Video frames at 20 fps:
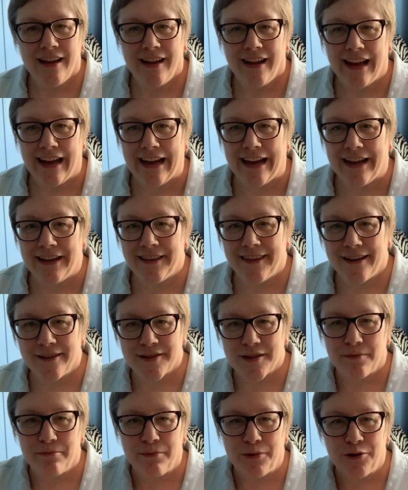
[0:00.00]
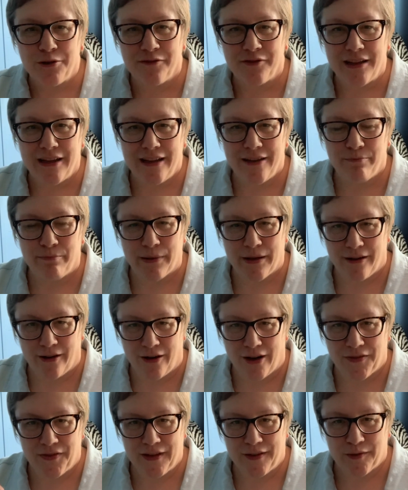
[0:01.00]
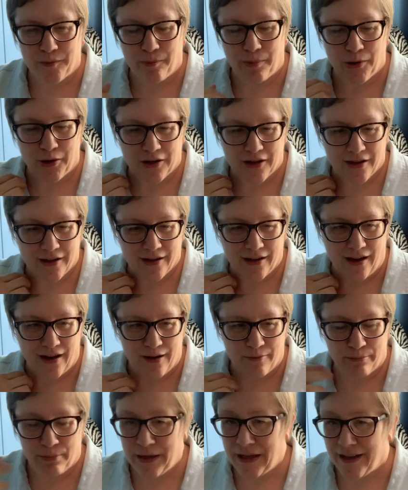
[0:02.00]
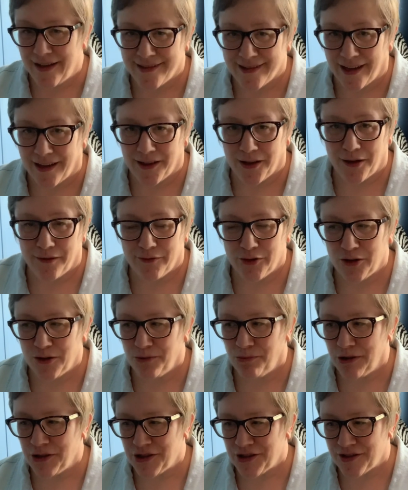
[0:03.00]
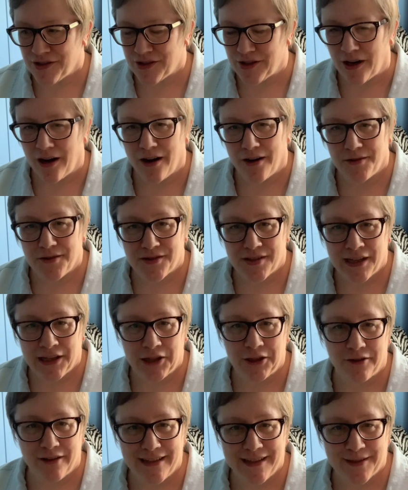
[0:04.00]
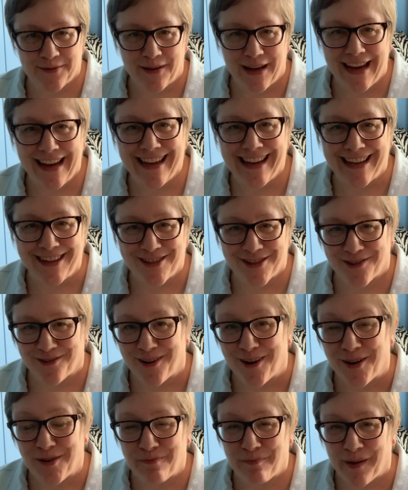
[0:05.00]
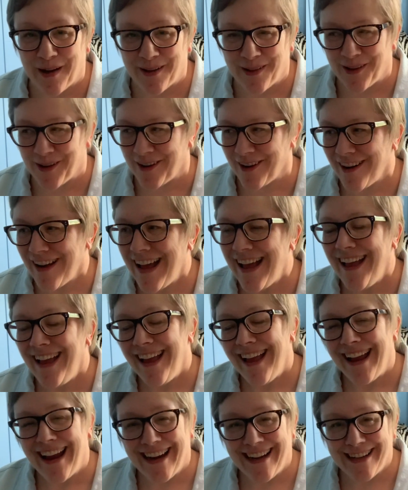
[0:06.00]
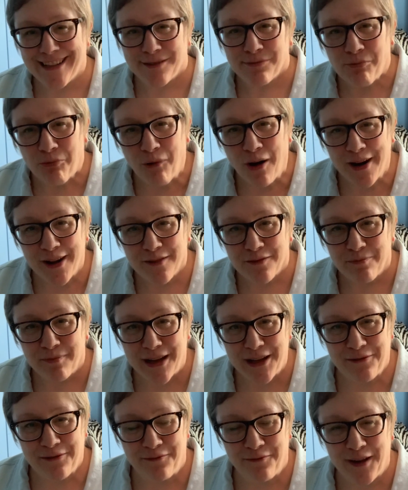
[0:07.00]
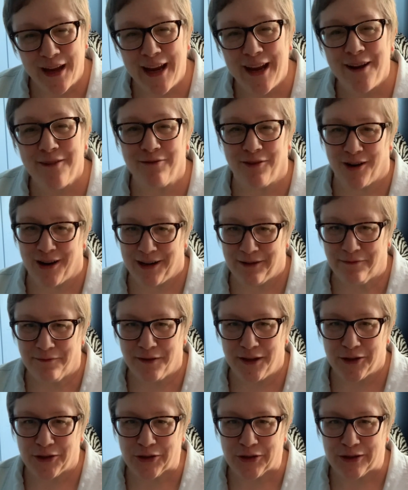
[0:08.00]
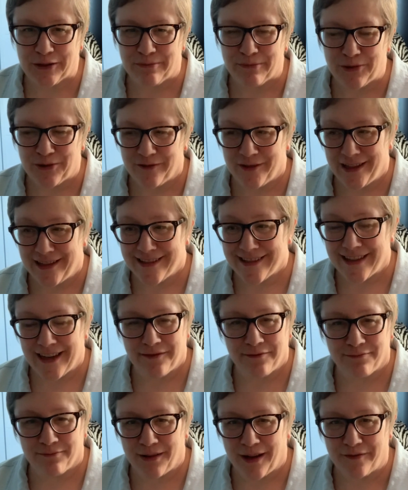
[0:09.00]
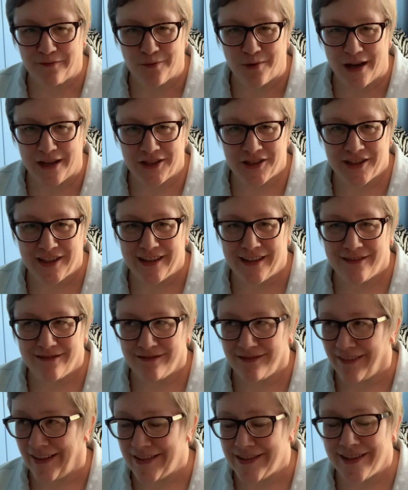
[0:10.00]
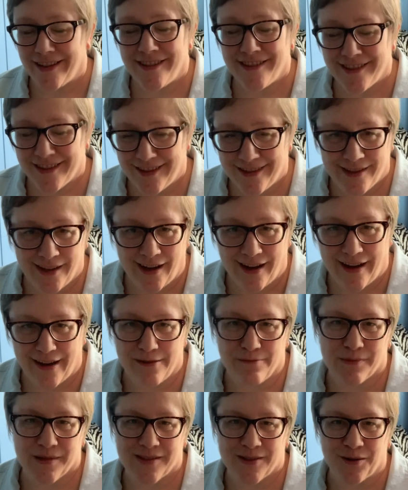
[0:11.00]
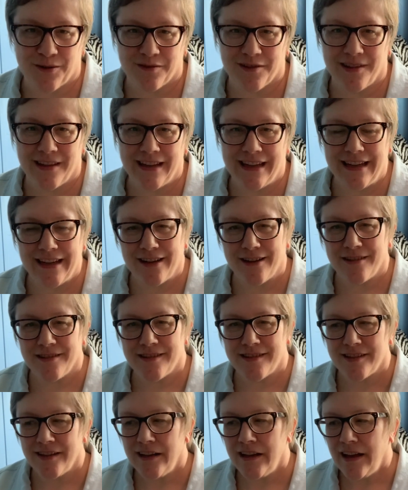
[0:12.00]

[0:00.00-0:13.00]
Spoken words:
And there's a movie on this book, P.S. I Love You, which stars Hilary Swank and Gerard Butler. And it's one of my favorite feel-good movies. I've watched it a dozen times over the years.